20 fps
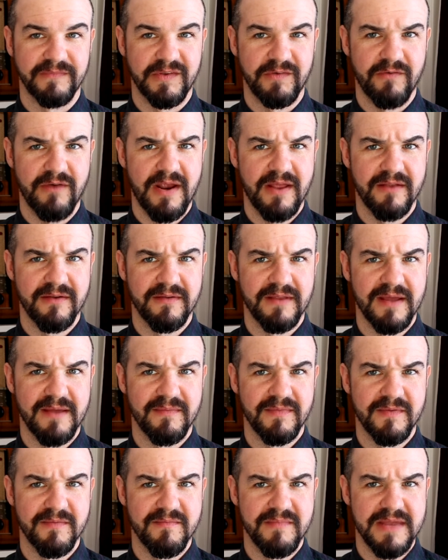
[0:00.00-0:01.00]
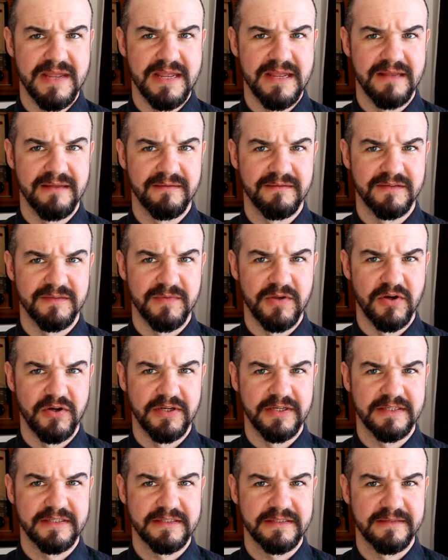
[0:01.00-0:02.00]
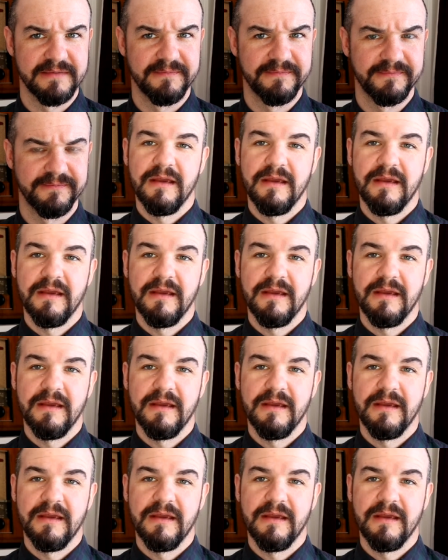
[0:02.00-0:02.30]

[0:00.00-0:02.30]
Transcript: Rather them than me, to be honest.